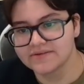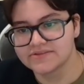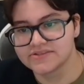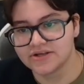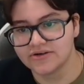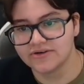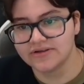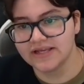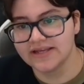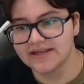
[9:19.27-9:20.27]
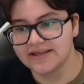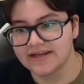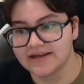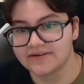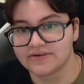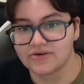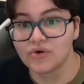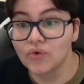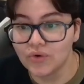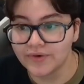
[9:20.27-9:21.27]
So yeah,
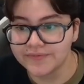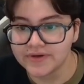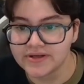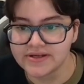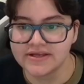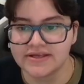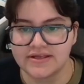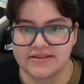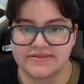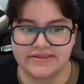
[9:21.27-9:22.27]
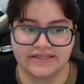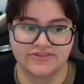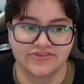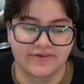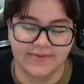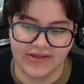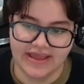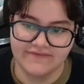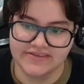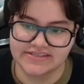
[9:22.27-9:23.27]
cool. Thing to note about
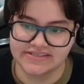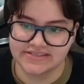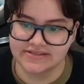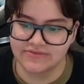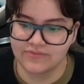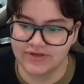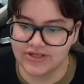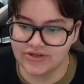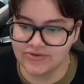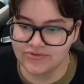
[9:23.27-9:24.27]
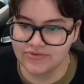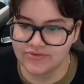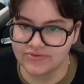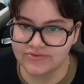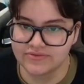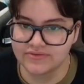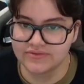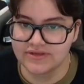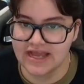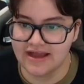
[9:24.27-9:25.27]
canvas is when you
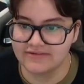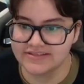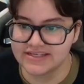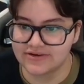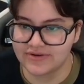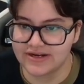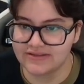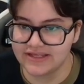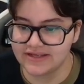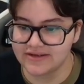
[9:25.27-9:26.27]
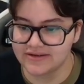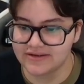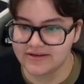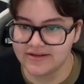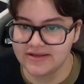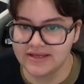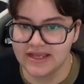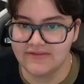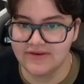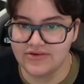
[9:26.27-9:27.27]
have, let's say, create a link,
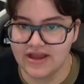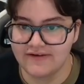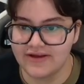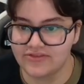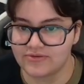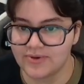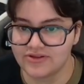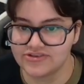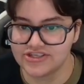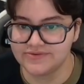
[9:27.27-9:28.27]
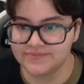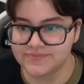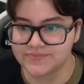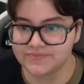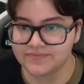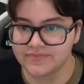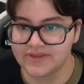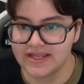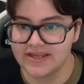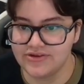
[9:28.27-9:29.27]
and then you have anthropology,
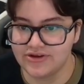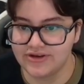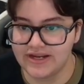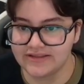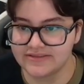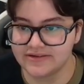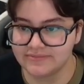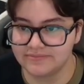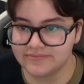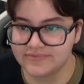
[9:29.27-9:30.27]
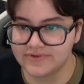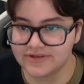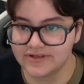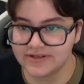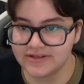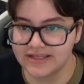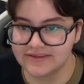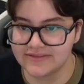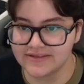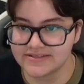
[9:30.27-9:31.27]
and you connect them
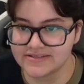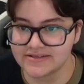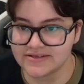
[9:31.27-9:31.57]
like this,